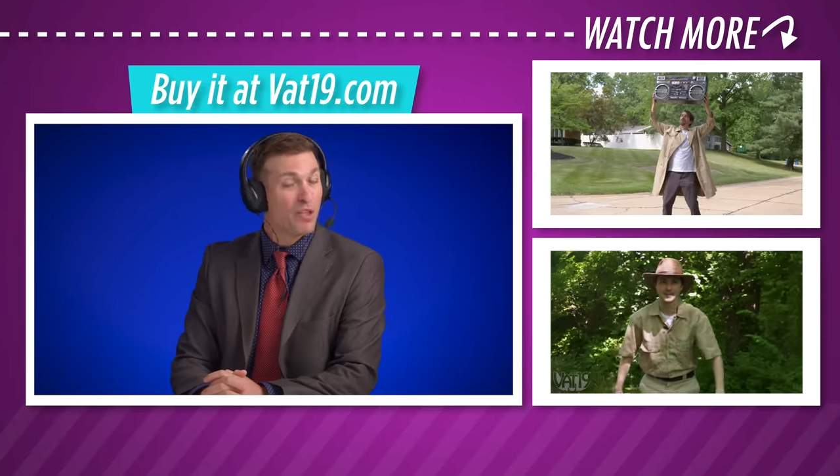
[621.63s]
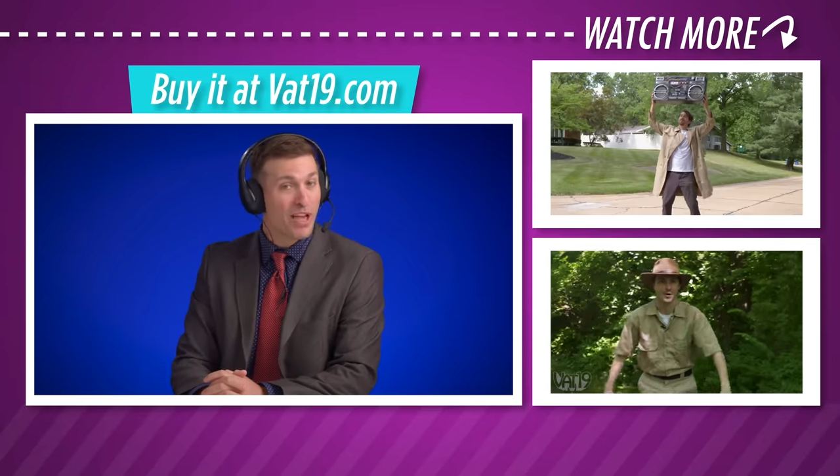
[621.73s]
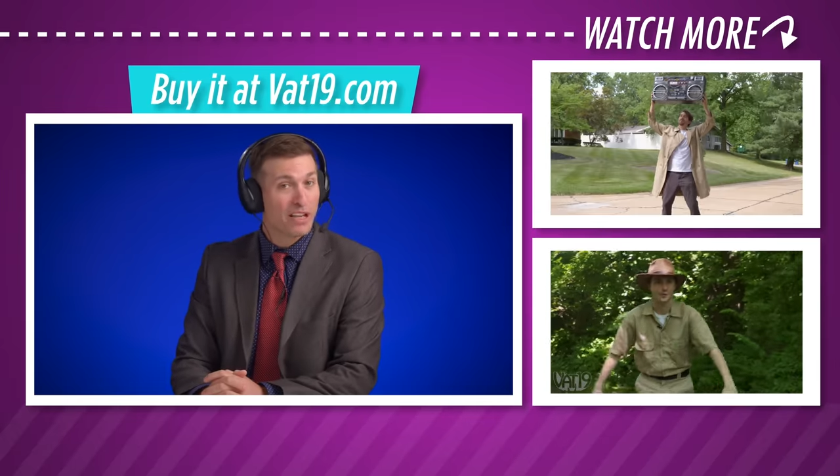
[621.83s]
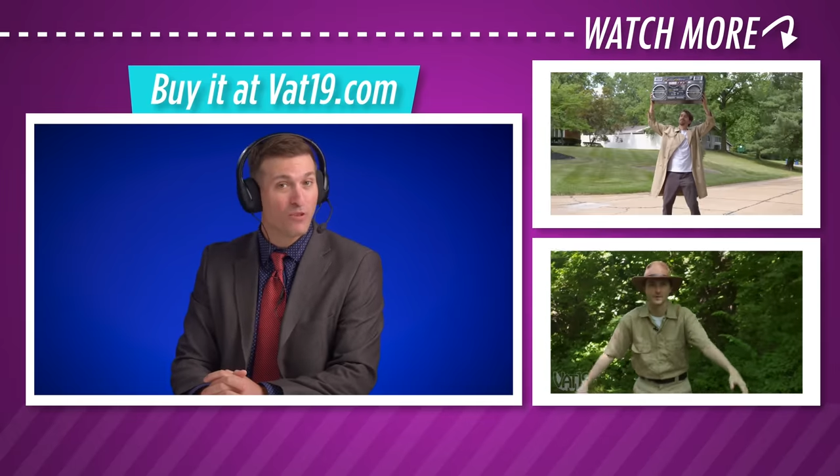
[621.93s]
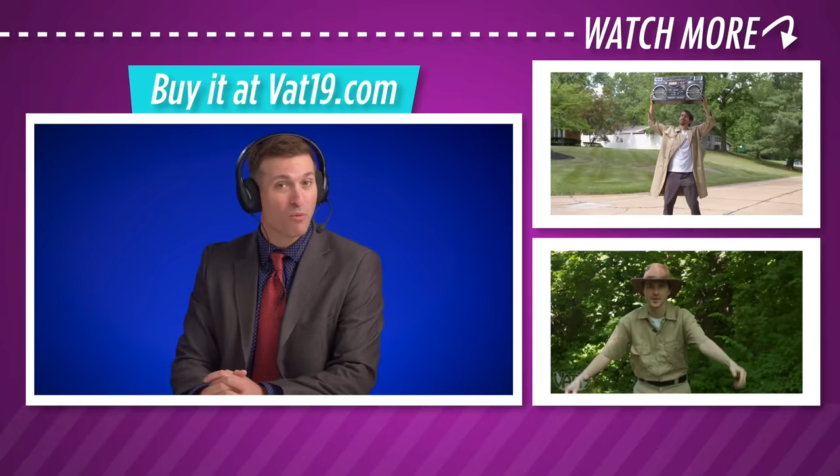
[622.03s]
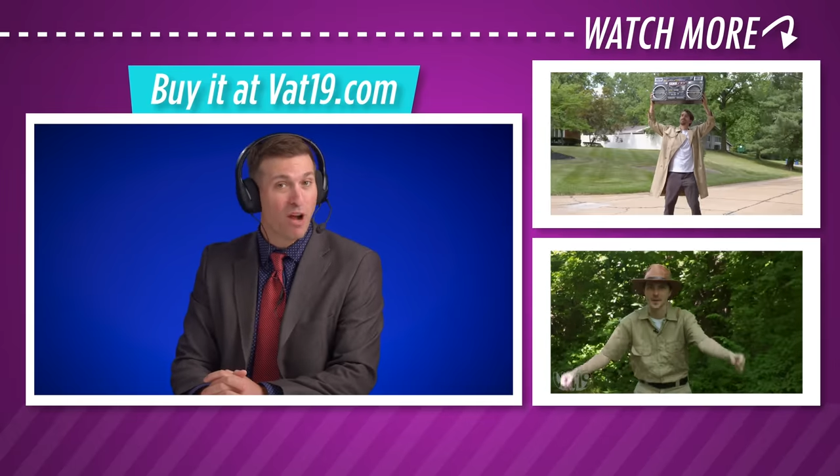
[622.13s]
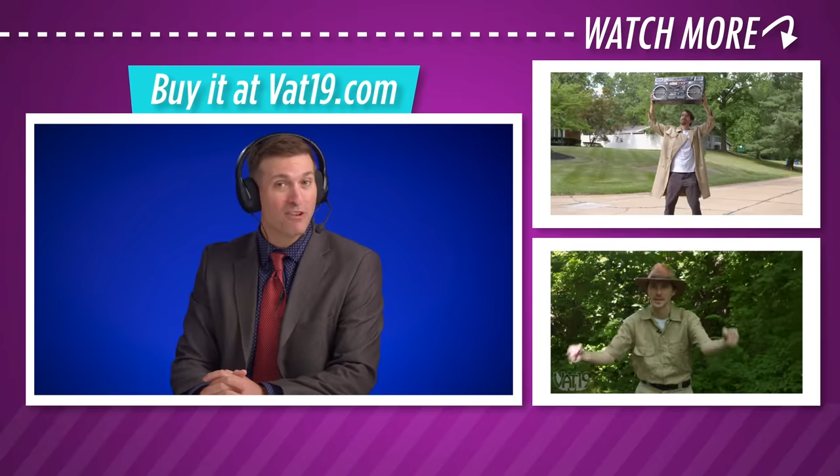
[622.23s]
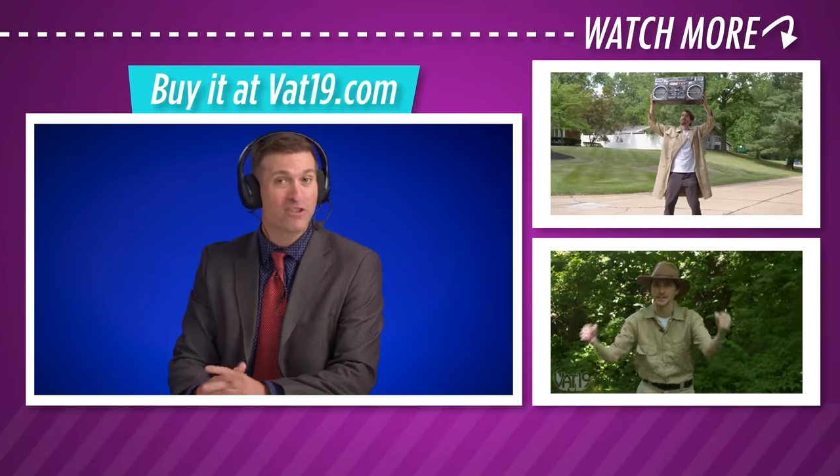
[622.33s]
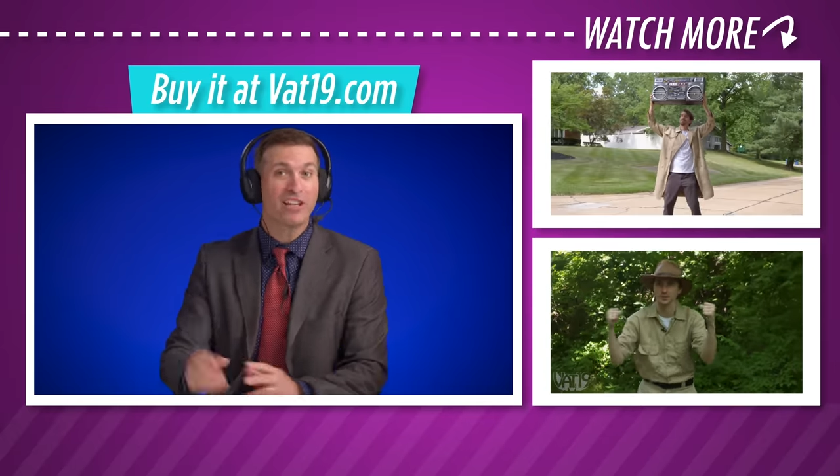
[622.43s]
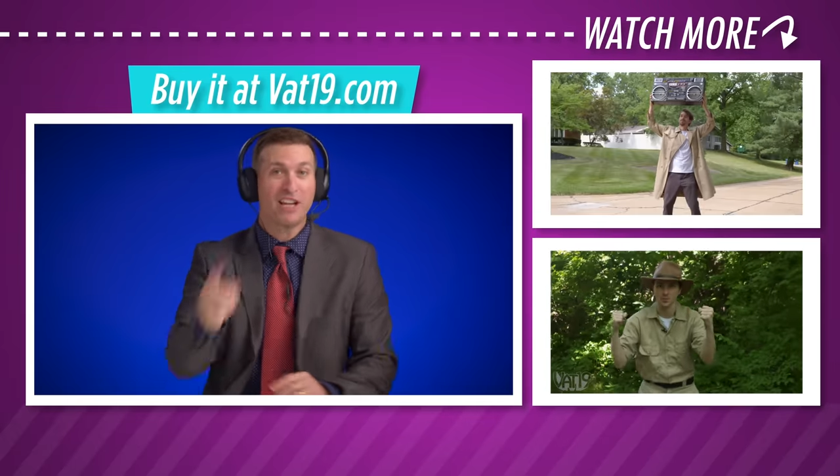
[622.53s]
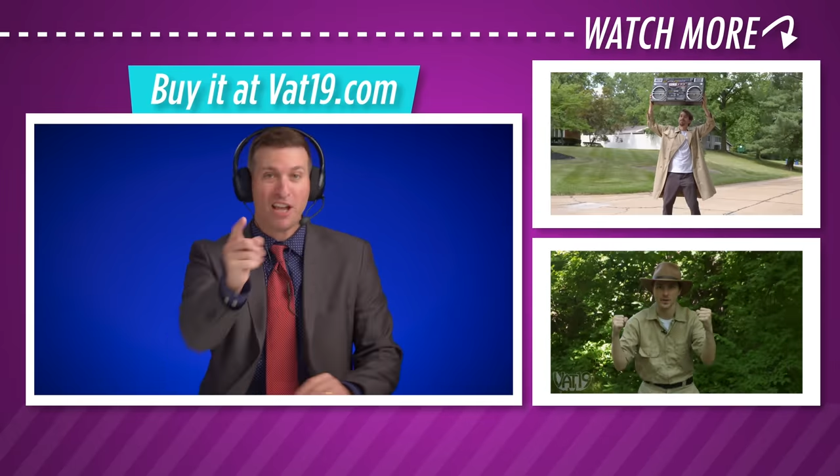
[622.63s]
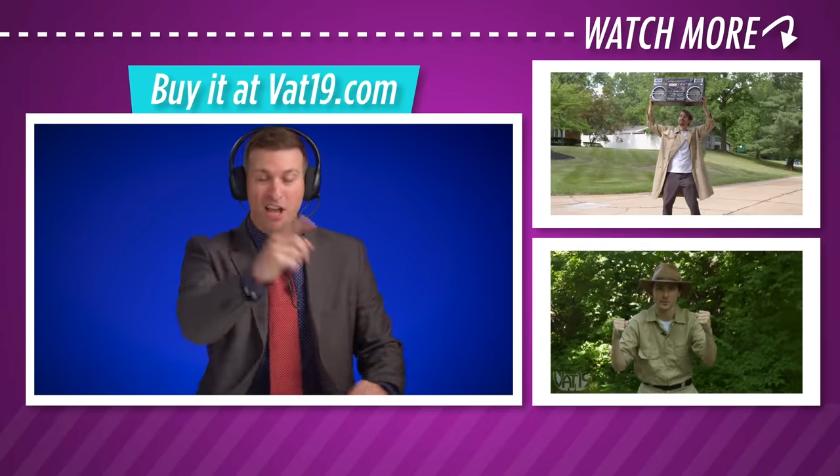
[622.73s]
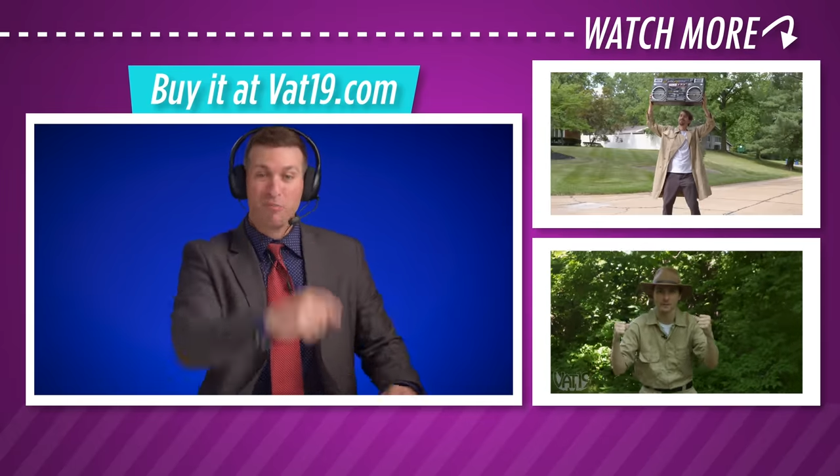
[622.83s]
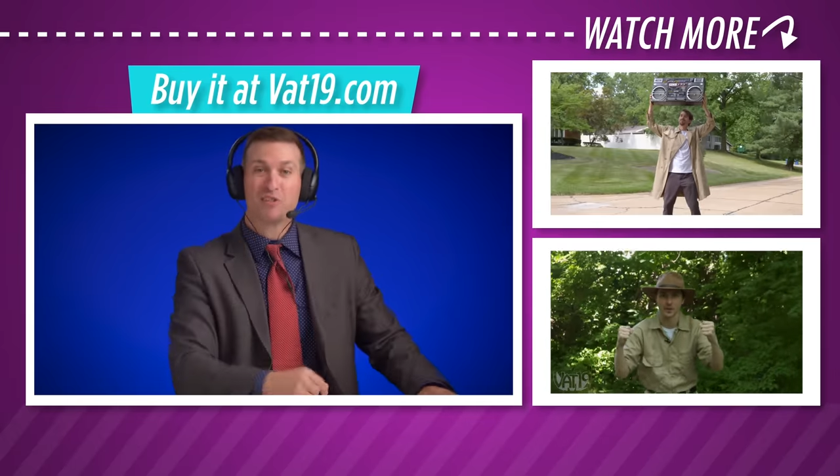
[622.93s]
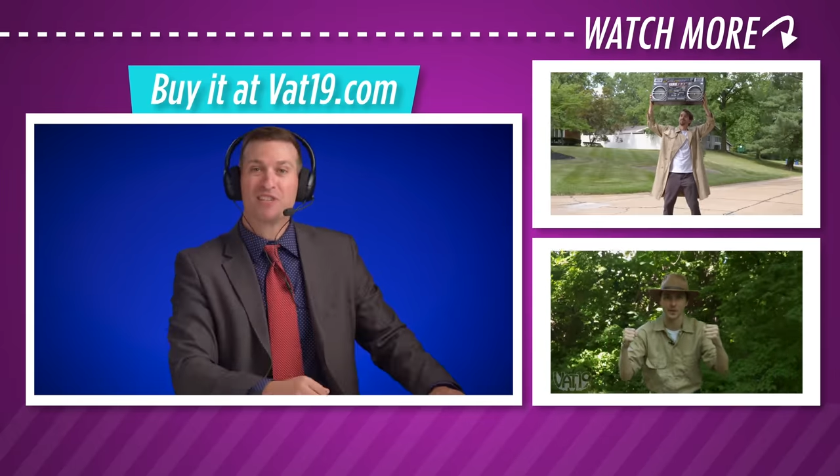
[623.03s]
Thanks for watching,
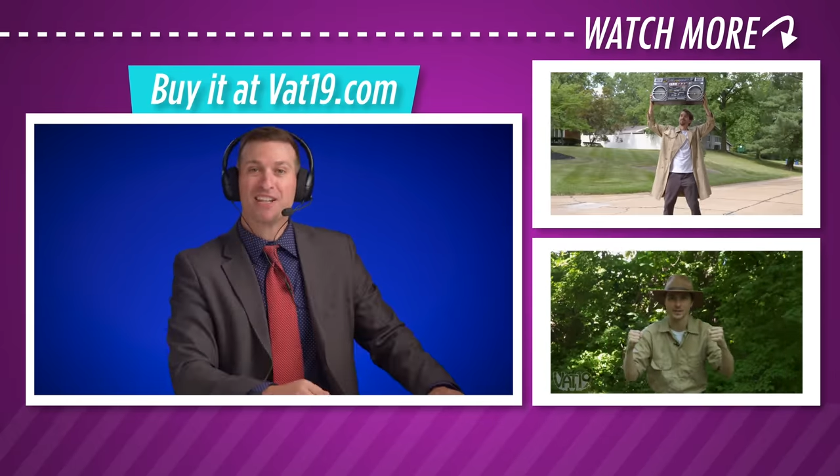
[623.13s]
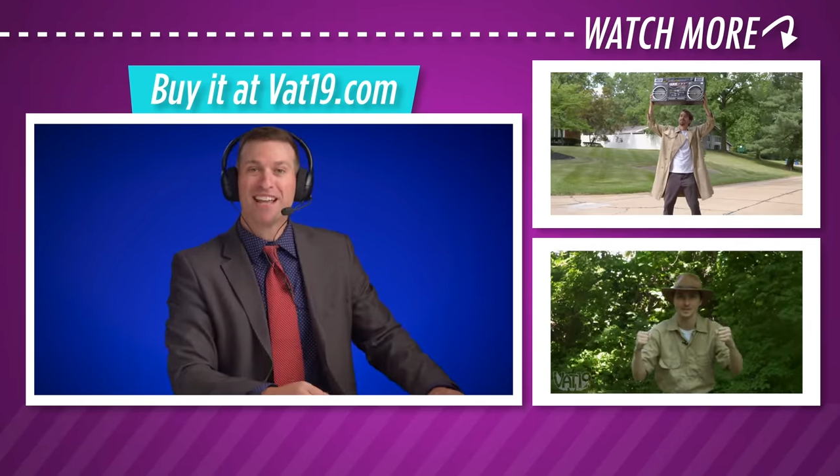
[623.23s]
and we'll see you